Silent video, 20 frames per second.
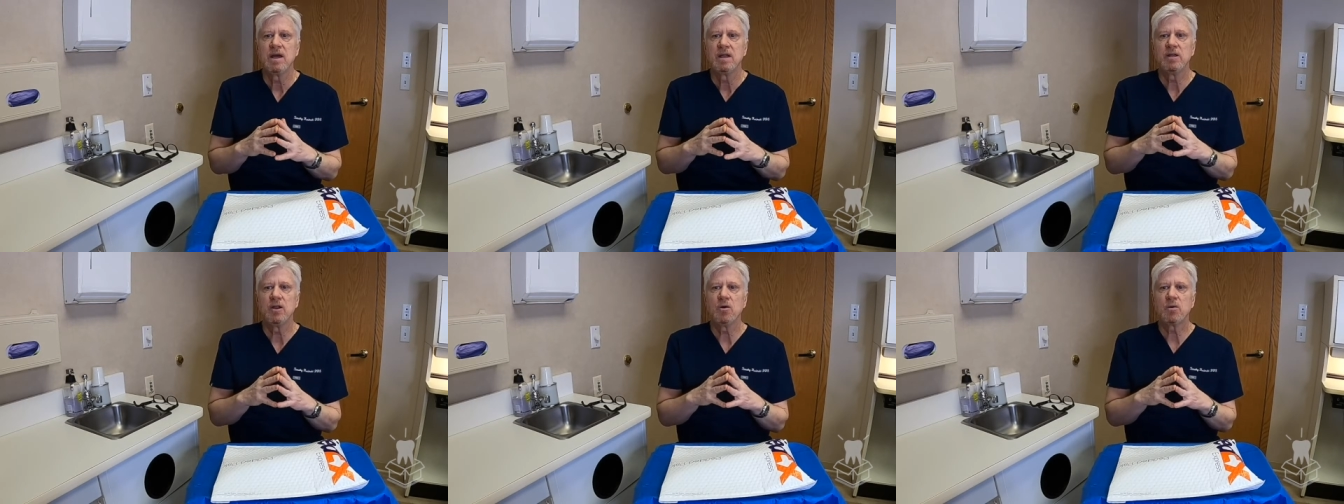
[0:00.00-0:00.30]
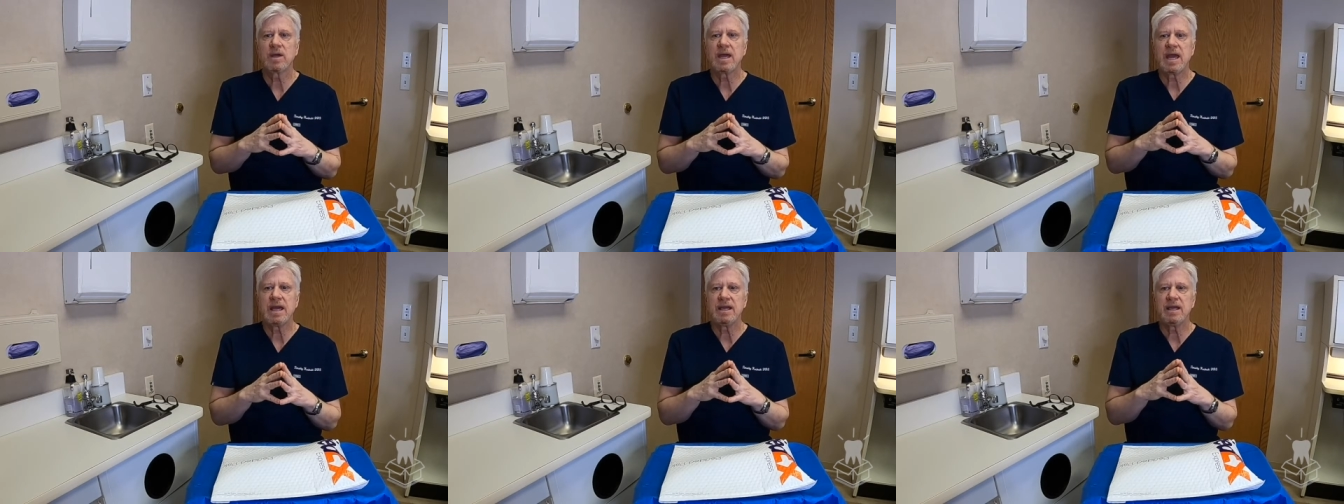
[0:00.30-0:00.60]

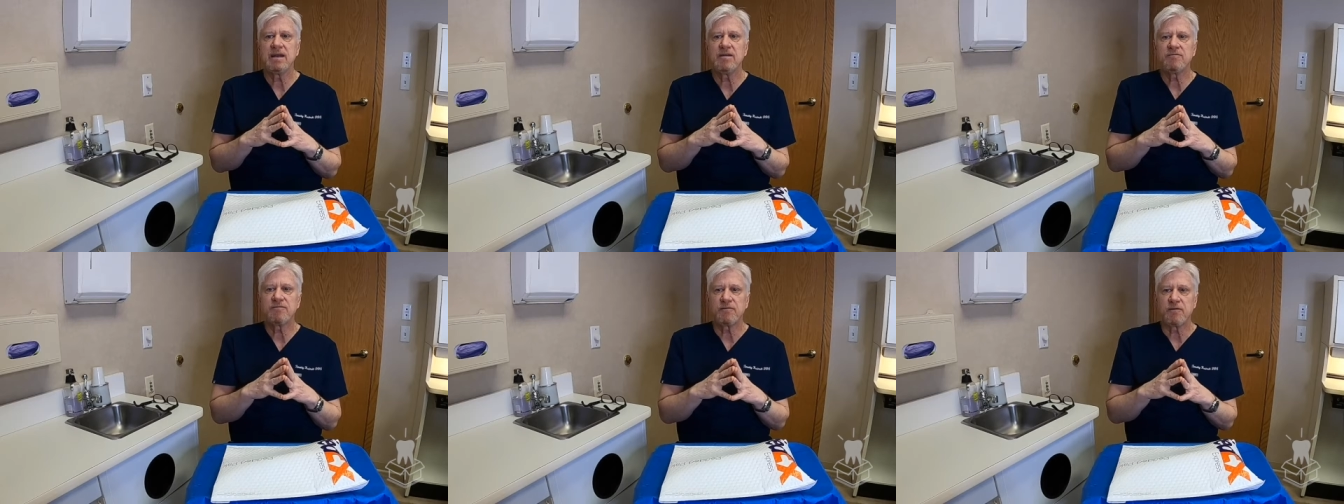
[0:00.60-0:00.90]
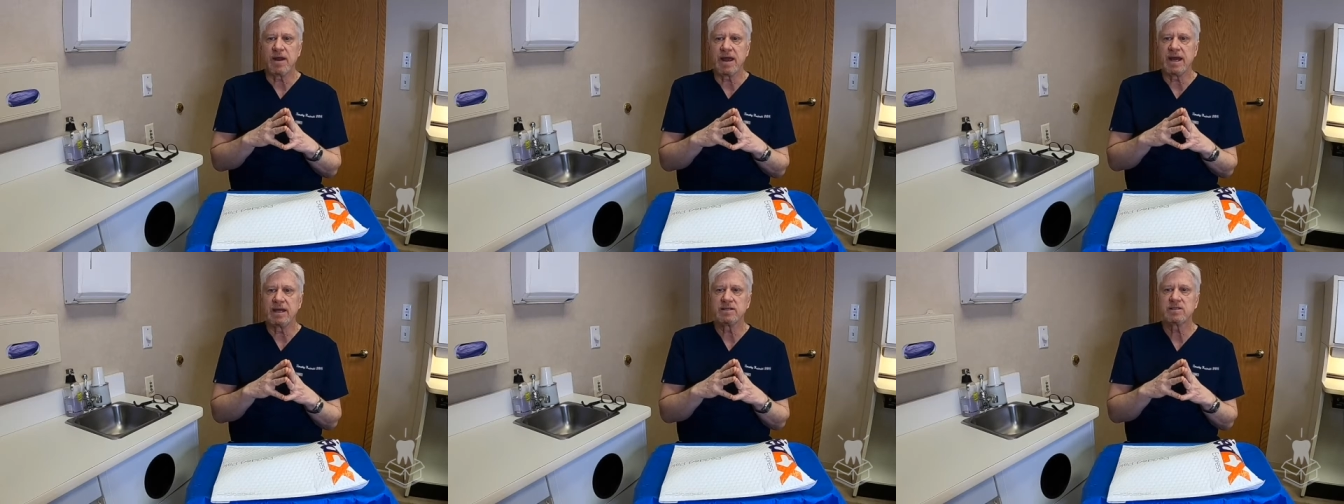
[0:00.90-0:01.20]
located in
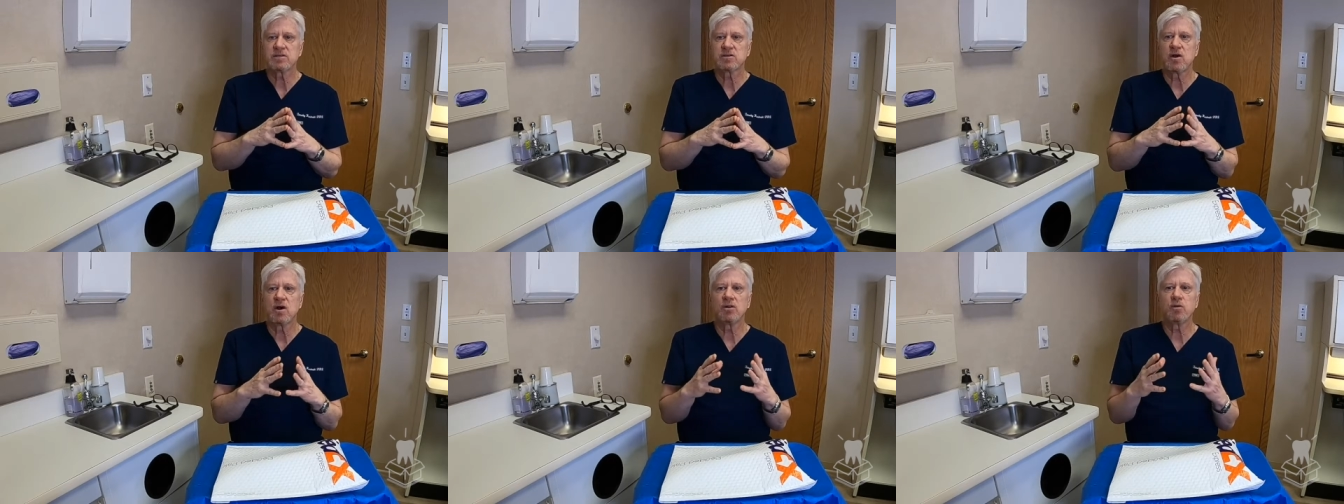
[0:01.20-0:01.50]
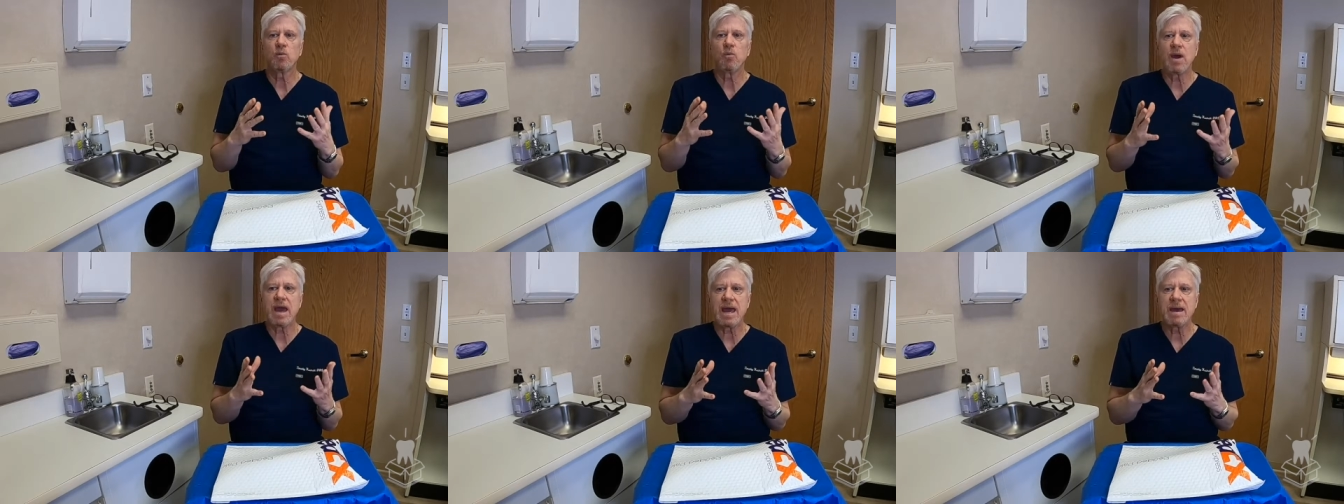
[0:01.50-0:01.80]
France called
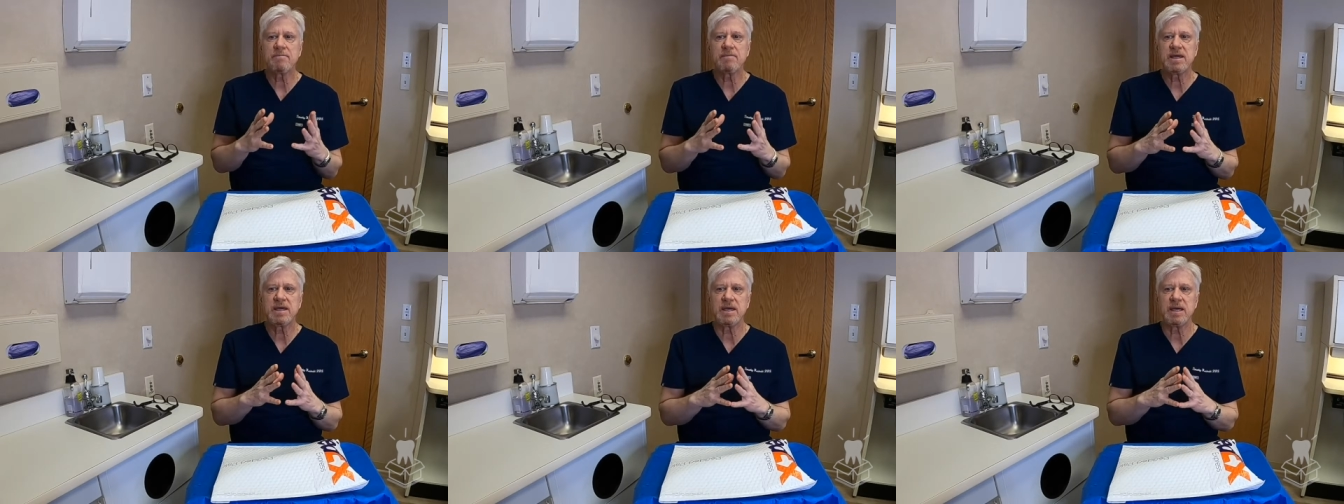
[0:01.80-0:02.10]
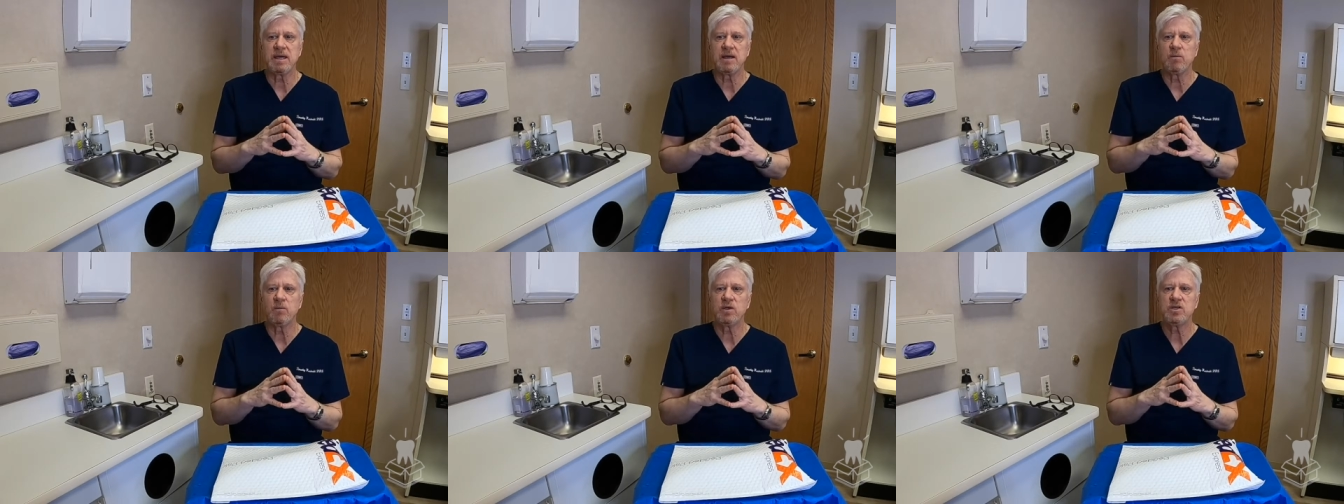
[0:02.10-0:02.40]
a Wamkey,